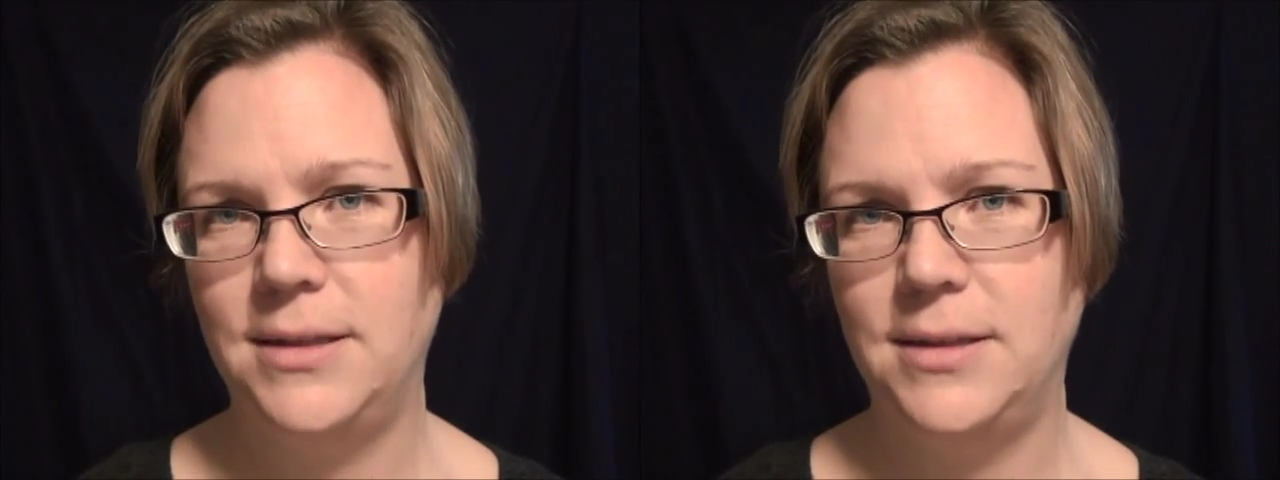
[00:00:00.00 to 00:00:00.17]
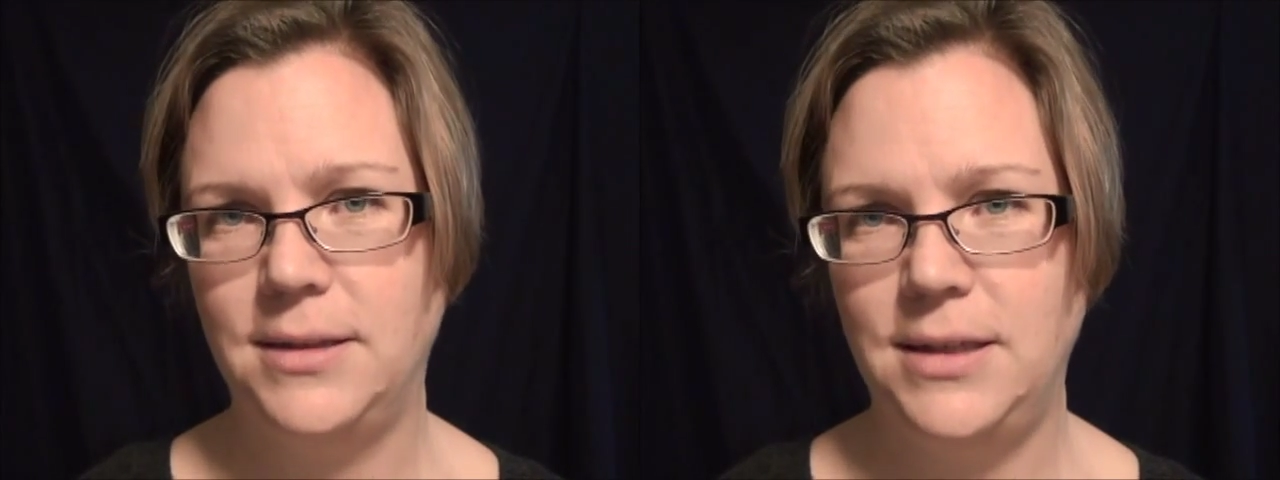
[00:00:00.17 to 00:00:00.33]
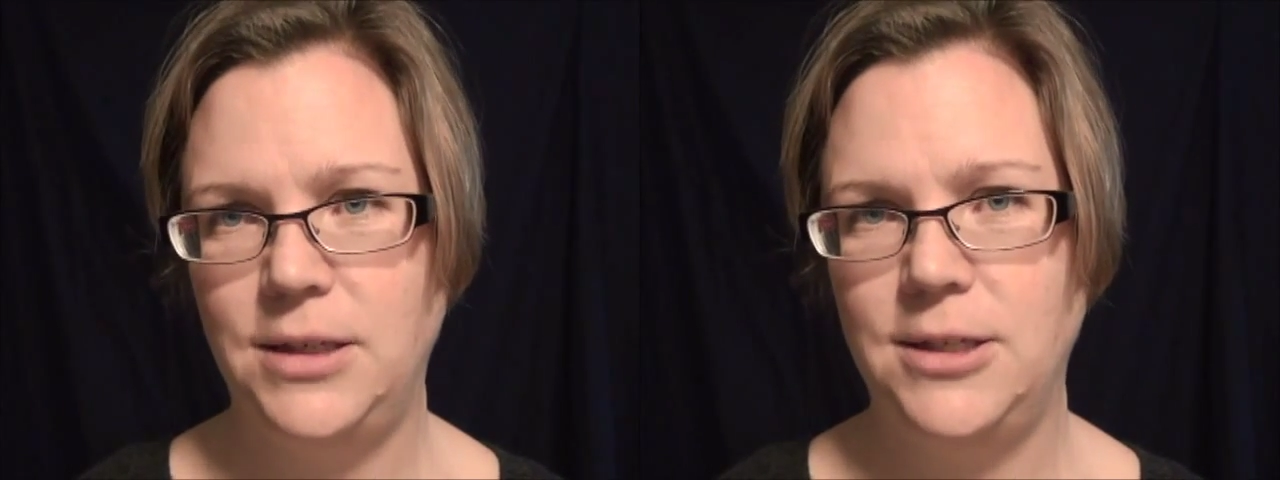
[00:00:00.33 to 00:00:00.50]

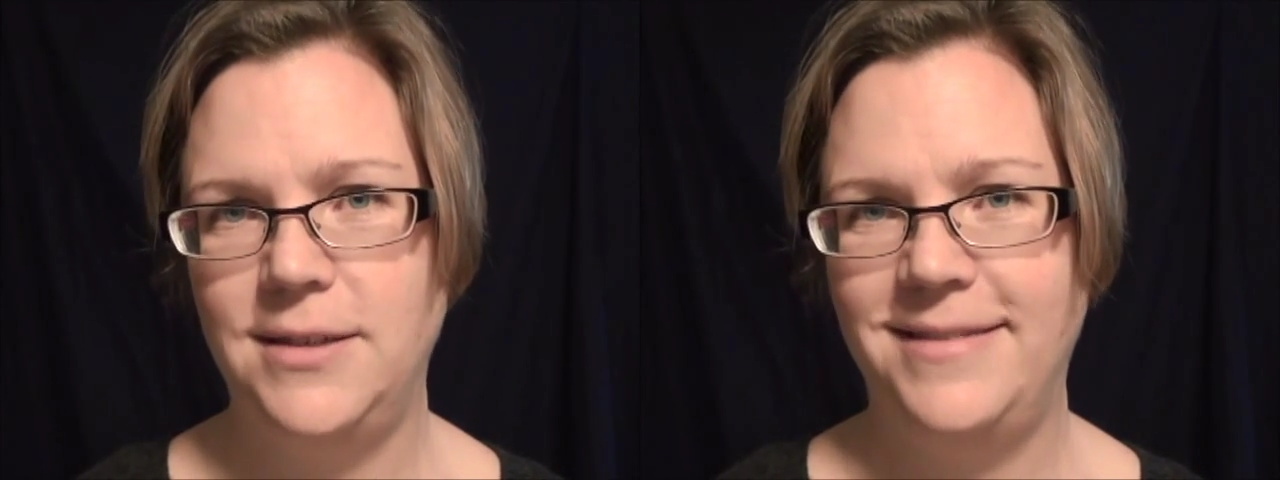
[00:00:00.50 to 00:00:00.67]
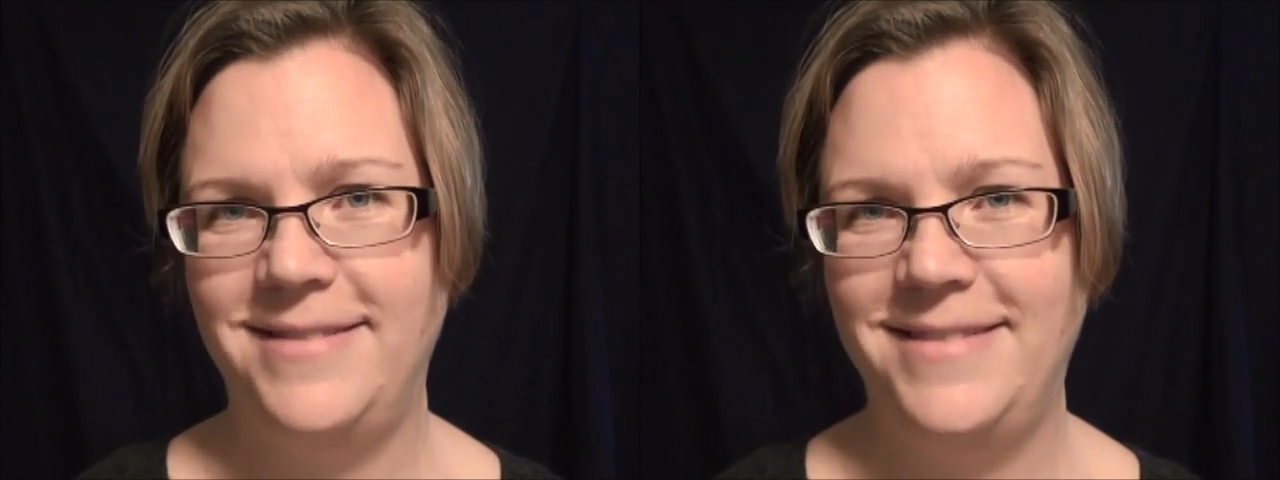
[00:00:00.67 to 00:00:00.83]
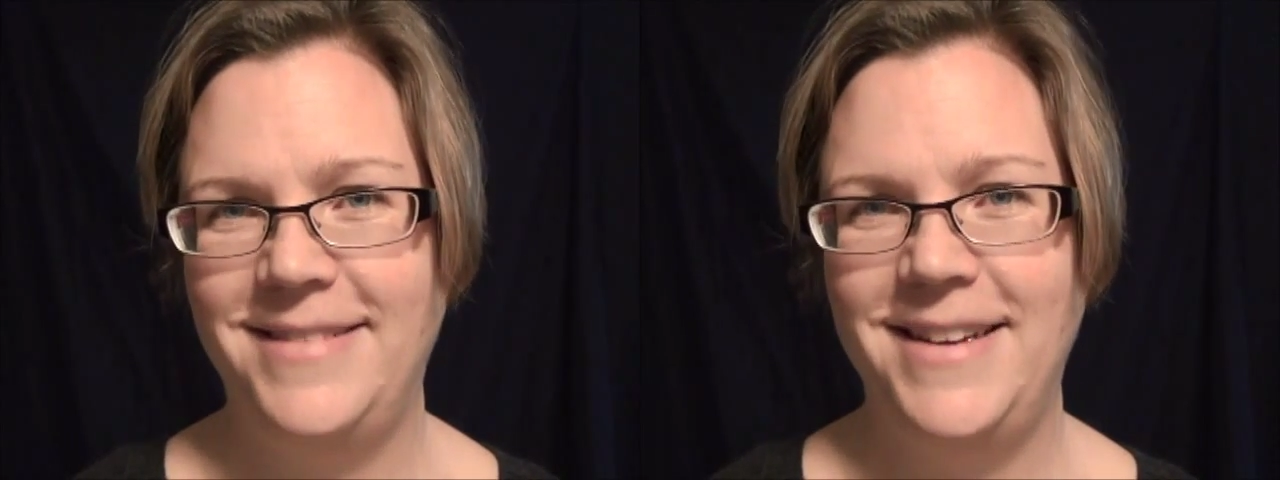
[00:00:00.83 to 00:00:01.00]
deletion.
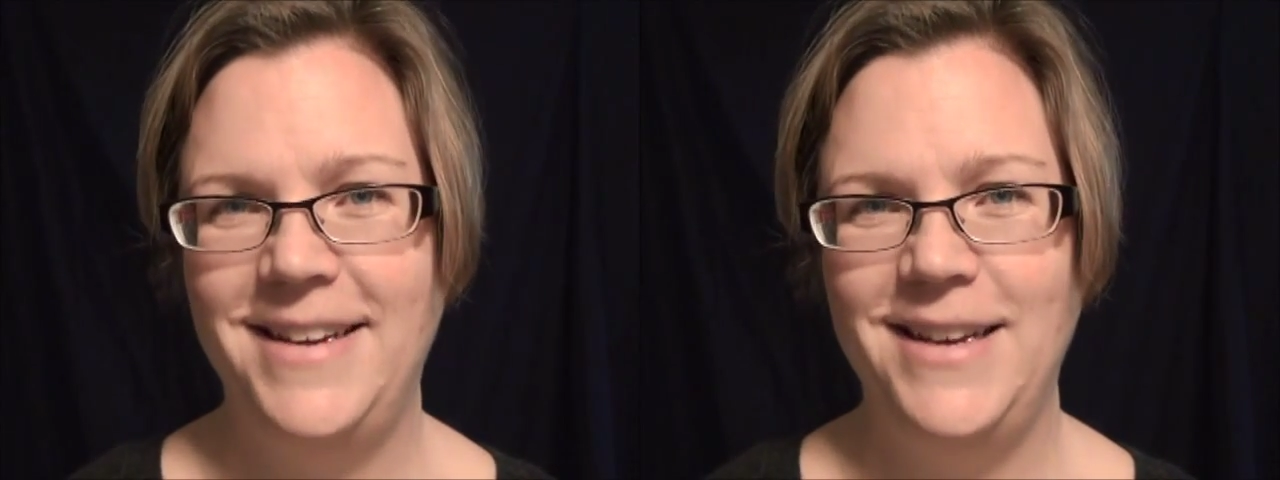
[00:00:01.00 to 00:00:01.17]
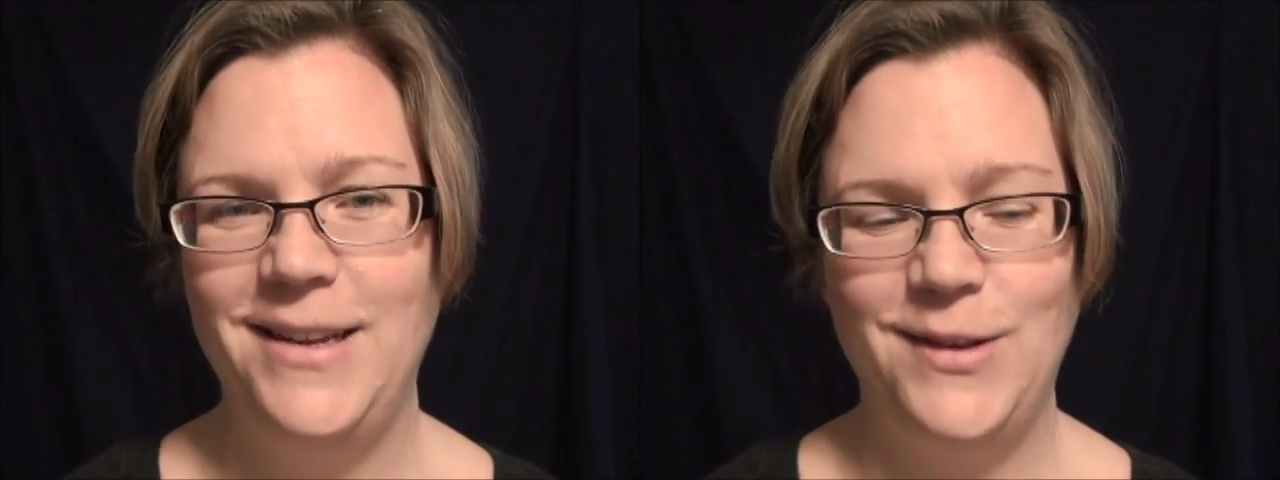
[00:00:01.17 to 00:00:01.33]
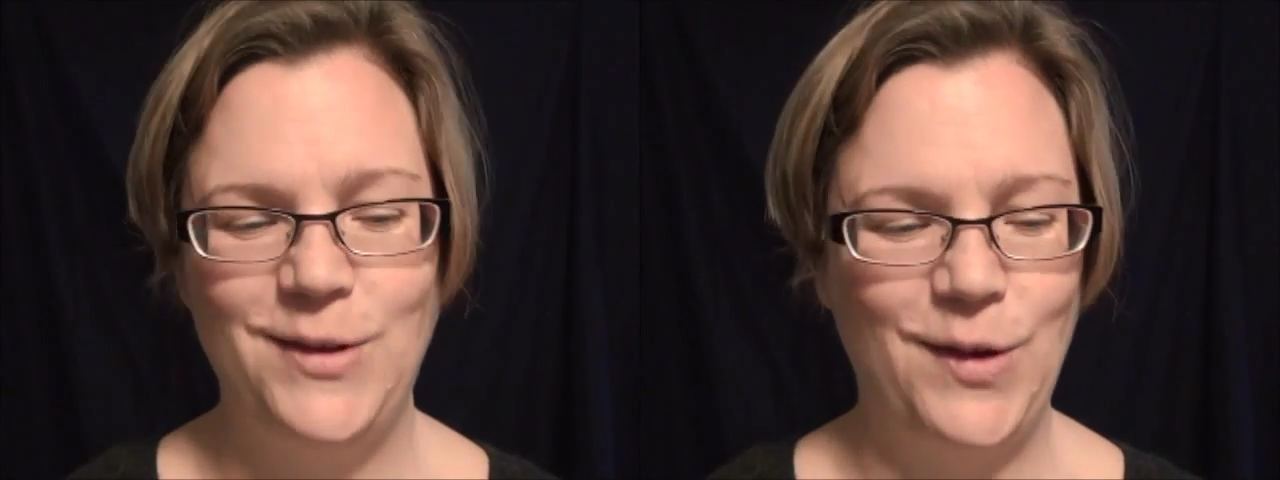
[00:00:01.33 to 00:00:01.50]

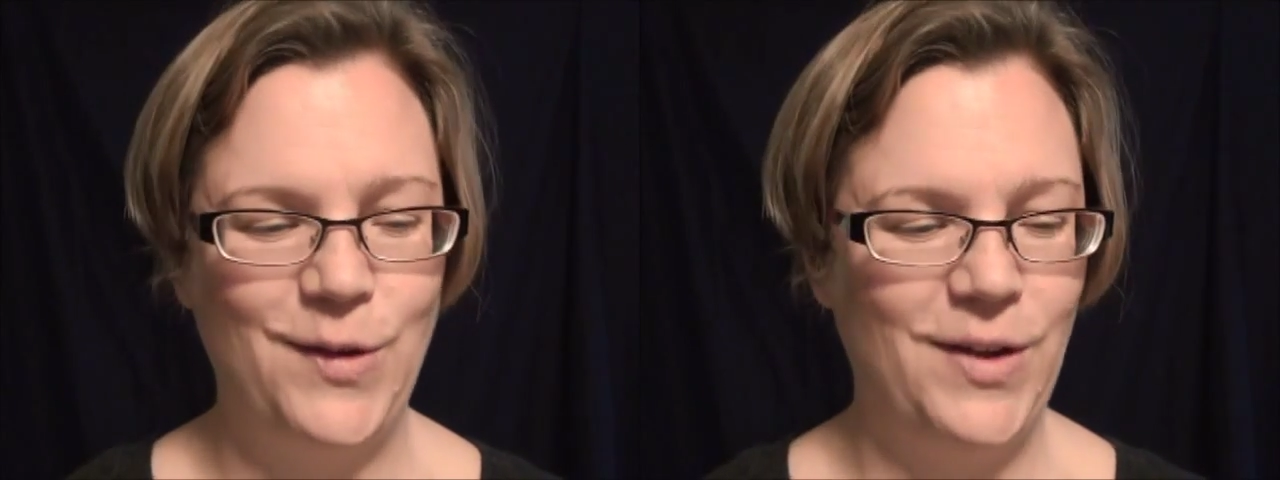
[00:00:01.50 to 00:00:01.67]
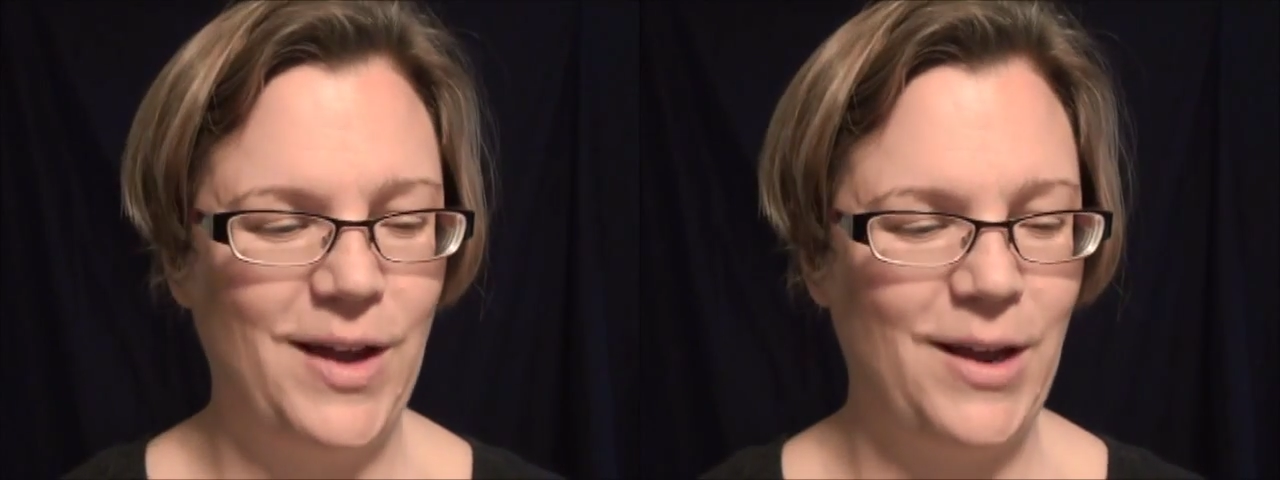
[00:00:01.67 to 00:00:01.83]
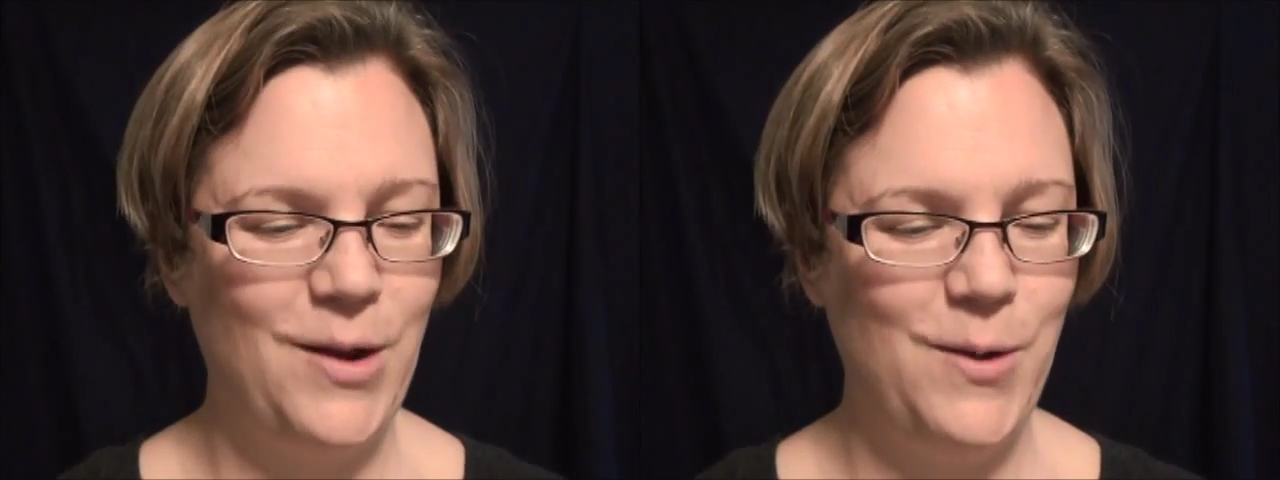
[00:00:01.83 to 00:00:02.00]
So
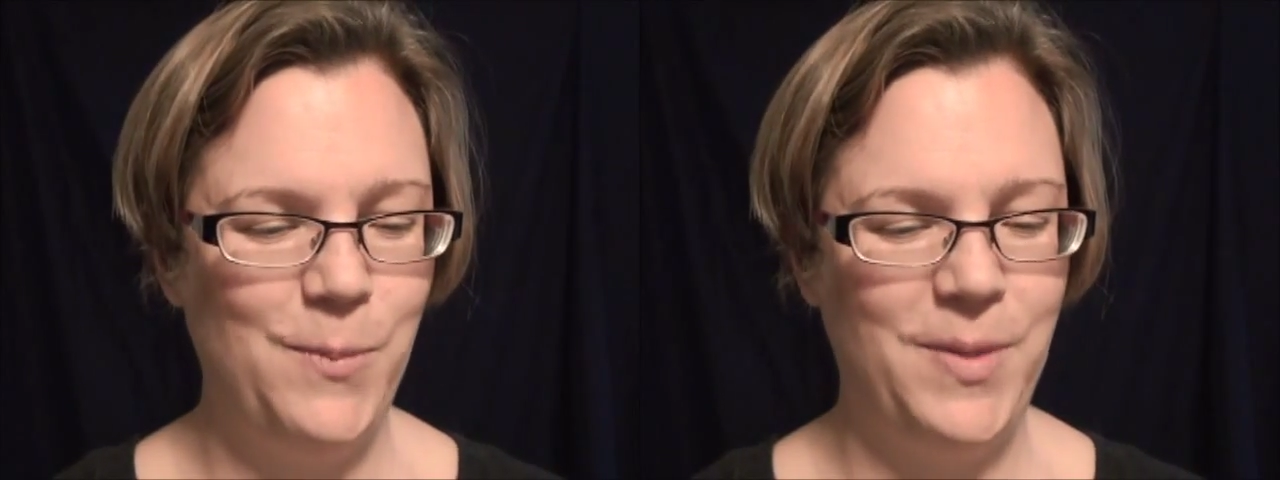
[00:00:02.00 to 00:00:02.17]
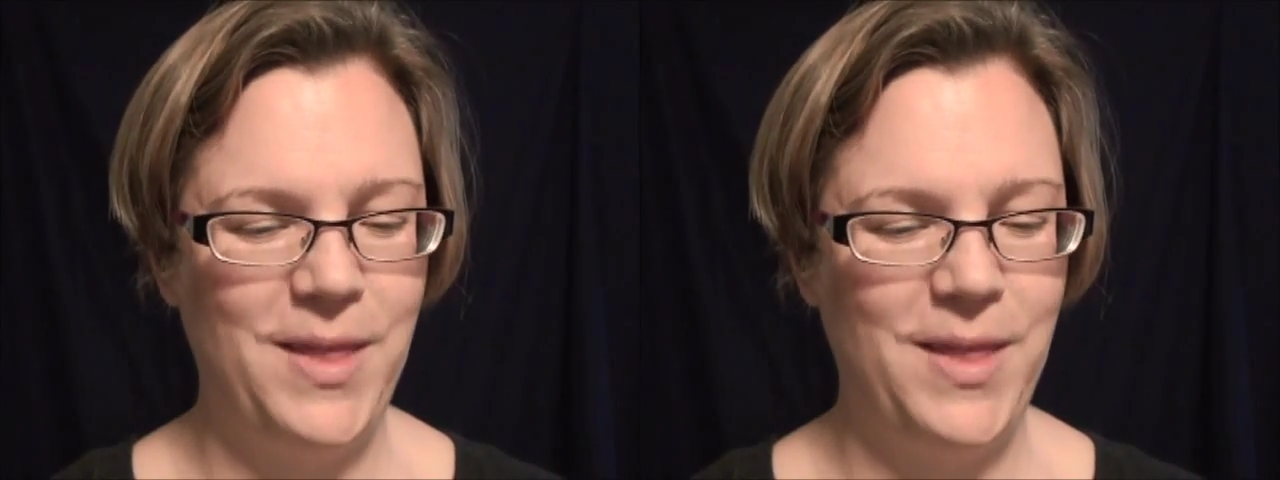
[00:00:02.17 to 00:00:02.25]
I hope